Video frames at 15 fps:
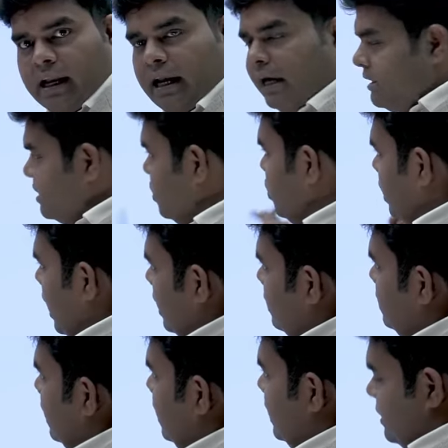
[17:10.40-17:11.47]
Let's look
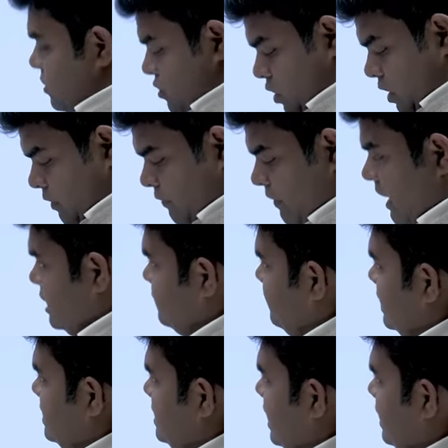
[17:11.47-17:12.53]
at the list of
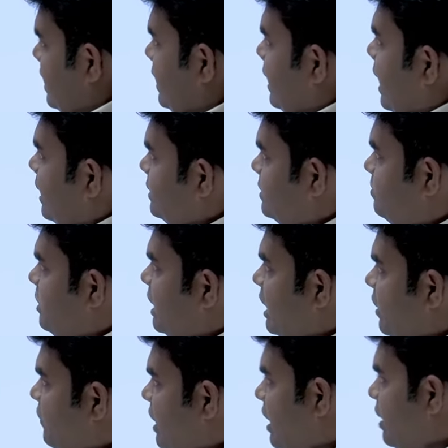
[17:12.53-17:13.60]
asphyxiating gas being
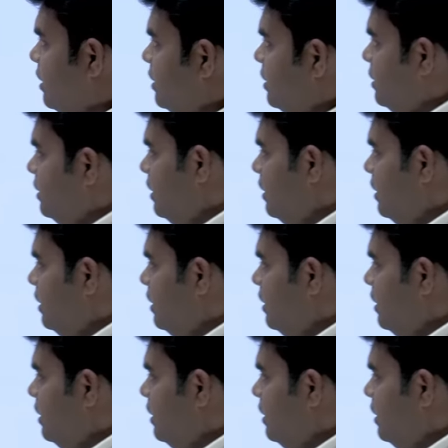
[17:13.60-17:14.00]
given here.